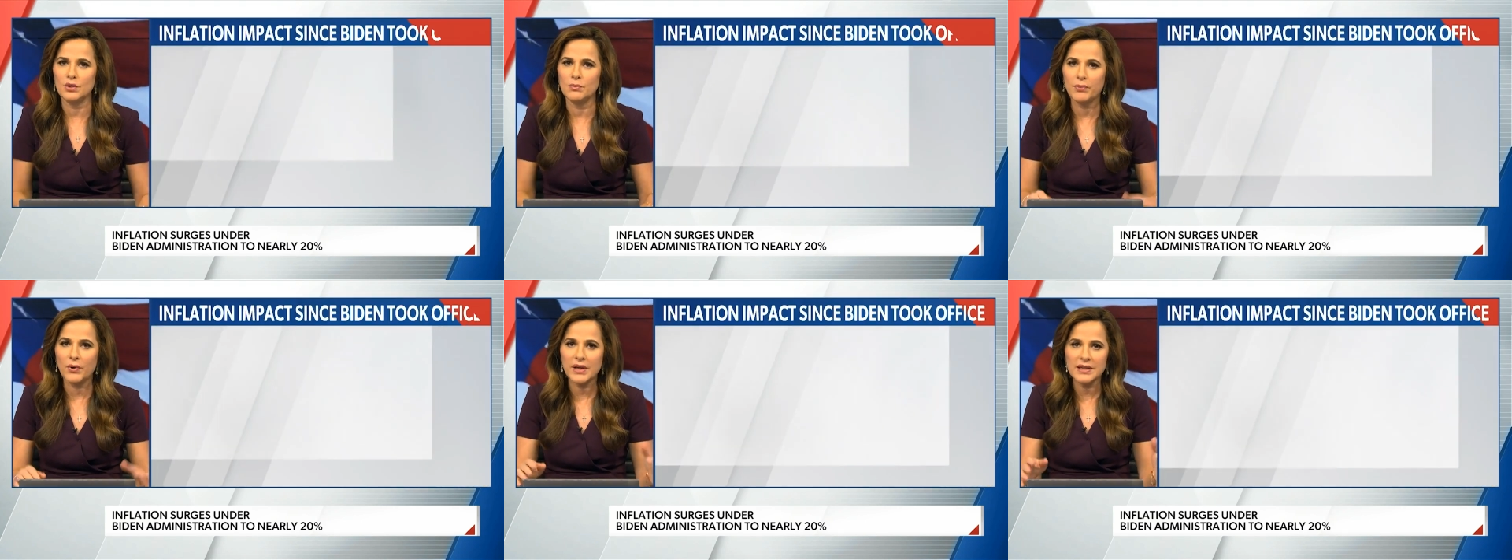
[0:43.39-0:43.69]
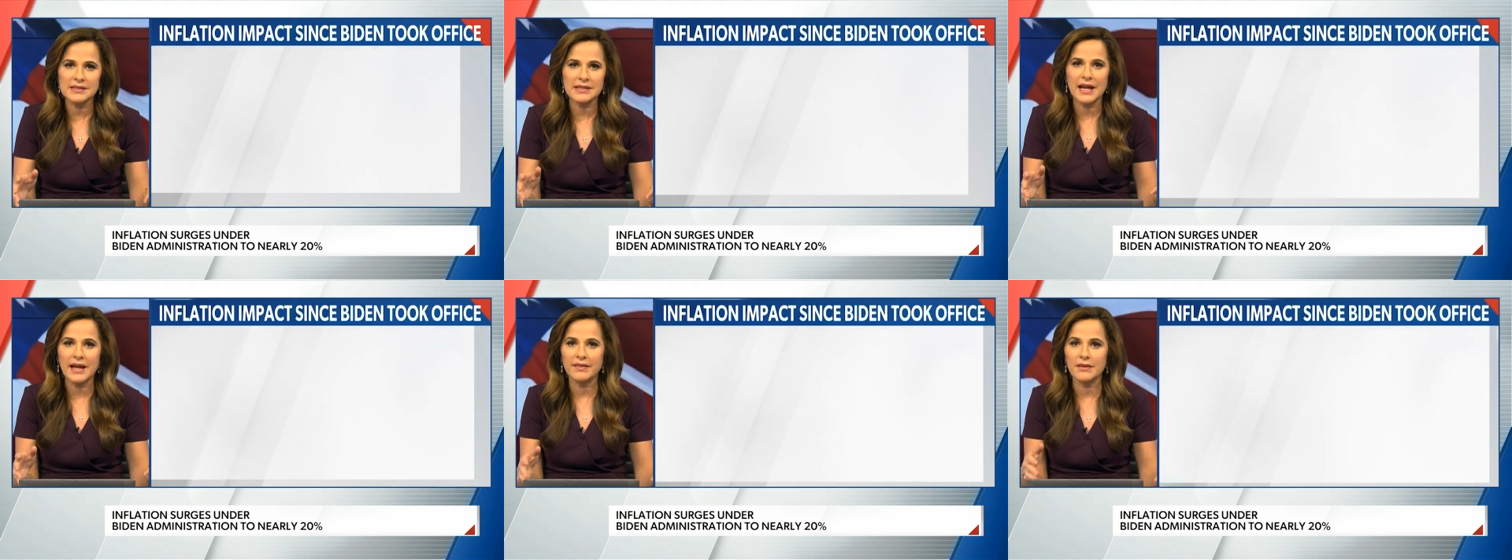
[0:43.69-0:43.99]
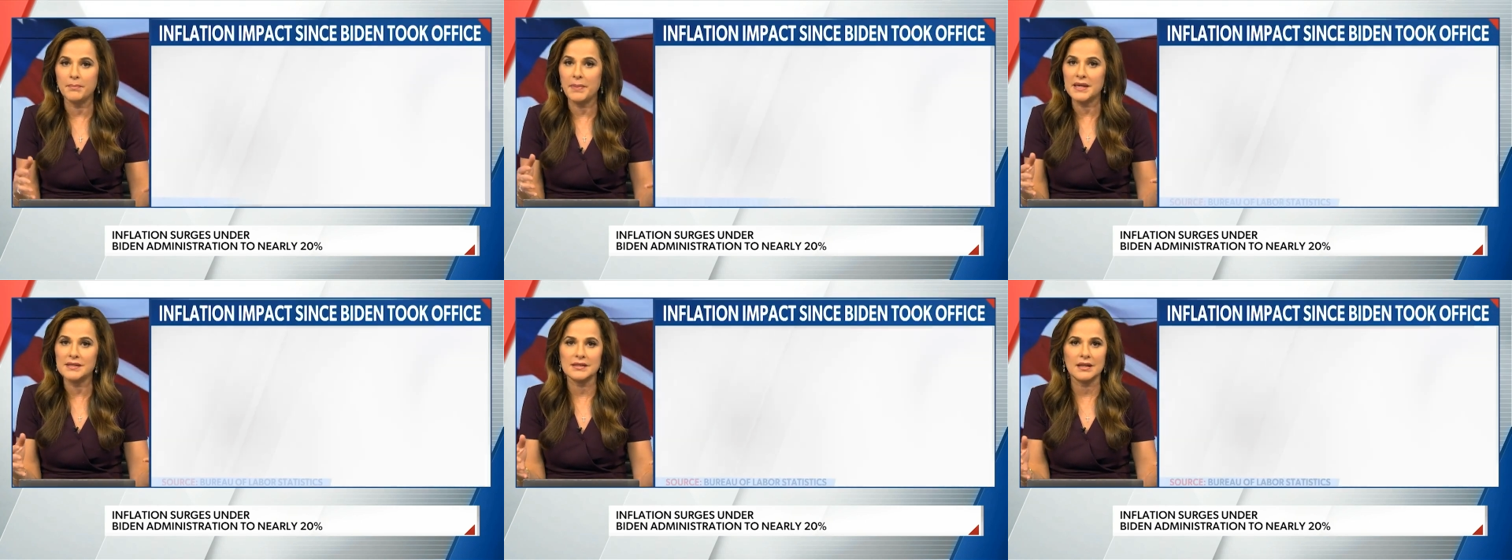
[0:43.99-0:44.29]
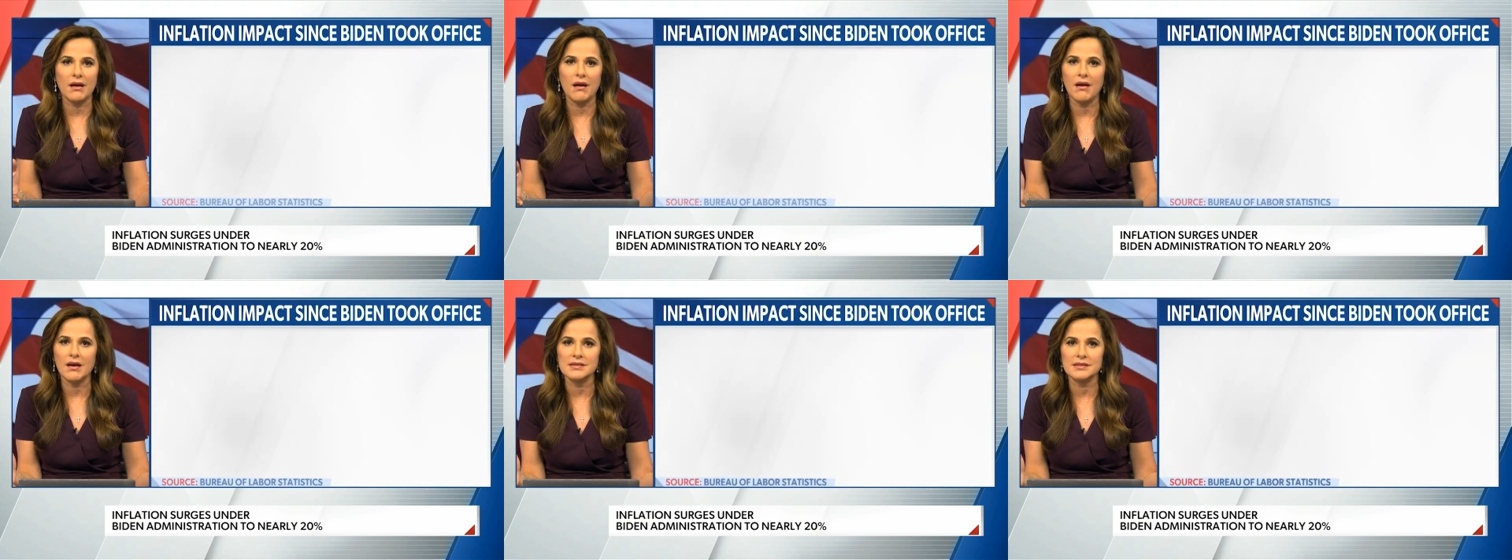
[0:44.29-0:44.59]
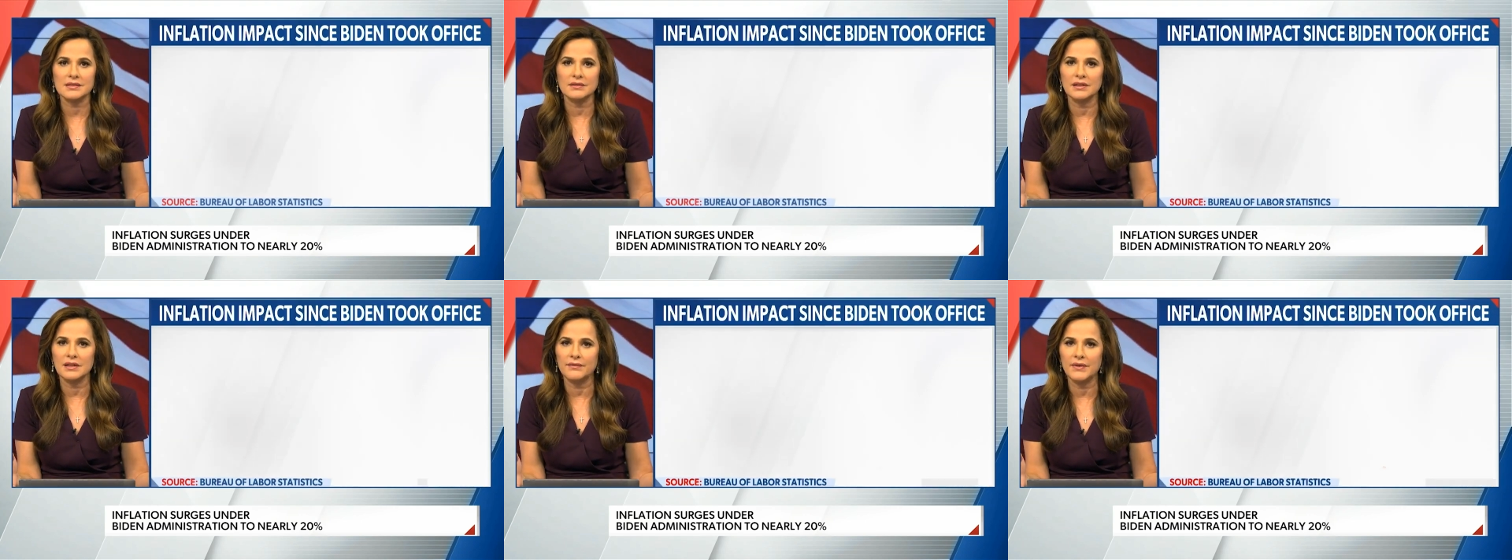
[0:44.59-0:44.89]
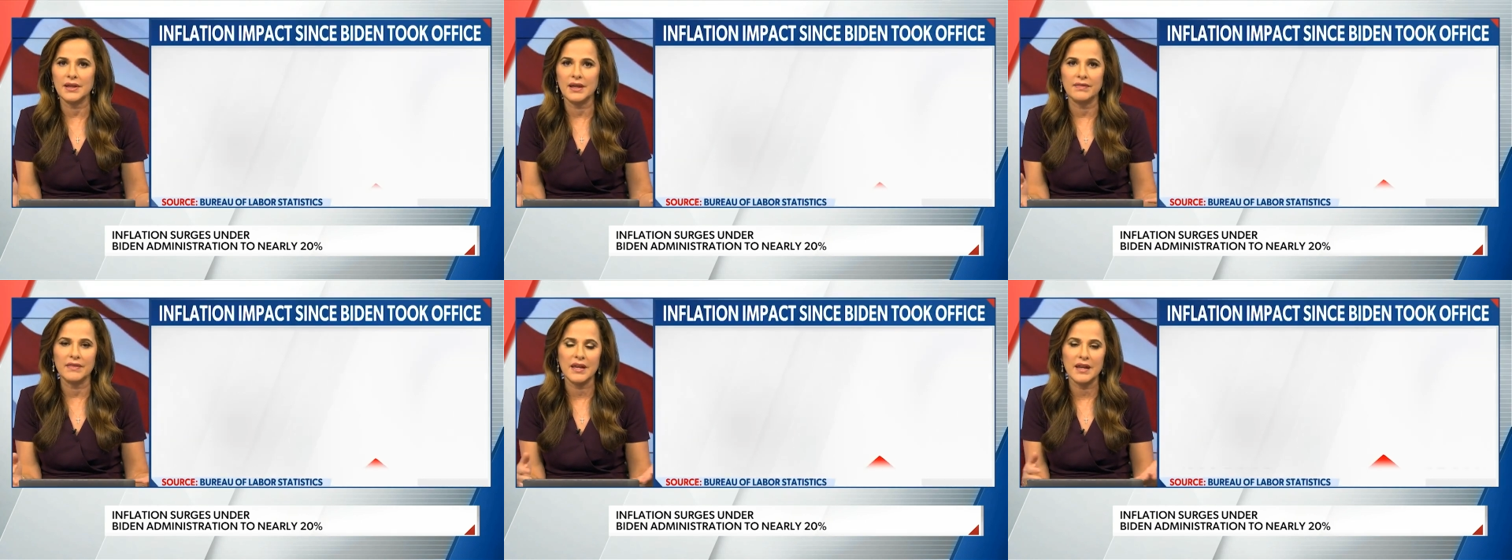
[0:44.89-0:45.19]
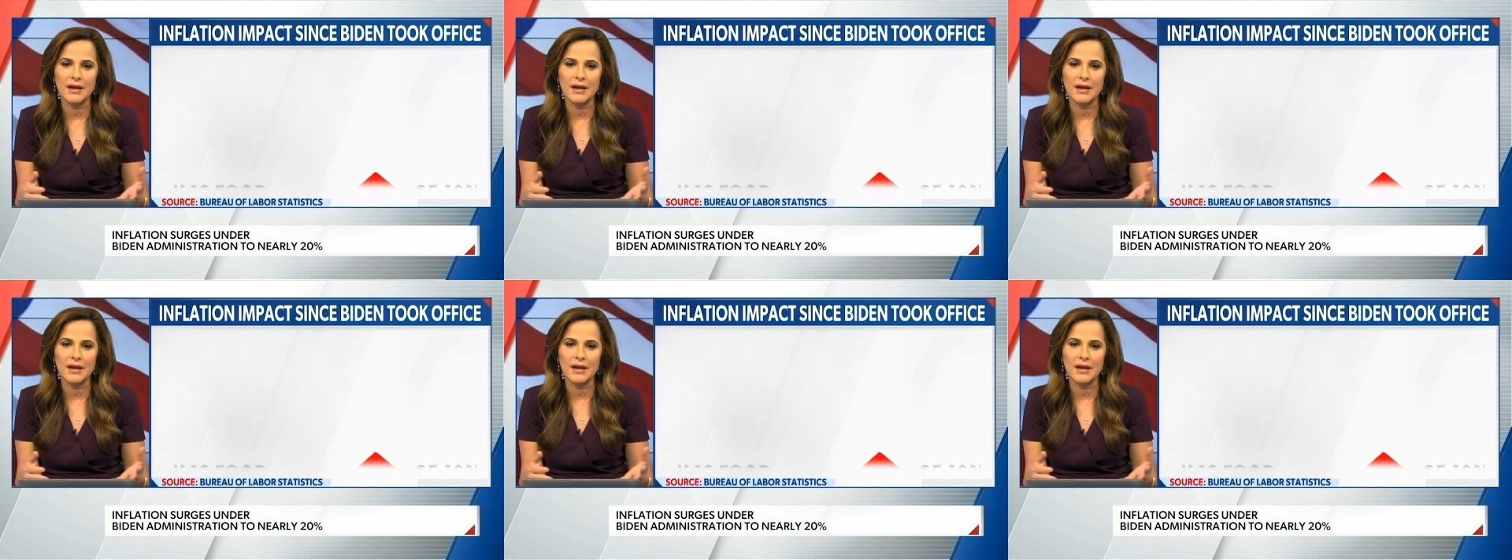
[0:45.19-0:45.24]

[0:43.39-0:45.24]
You break down the basic cost of living and the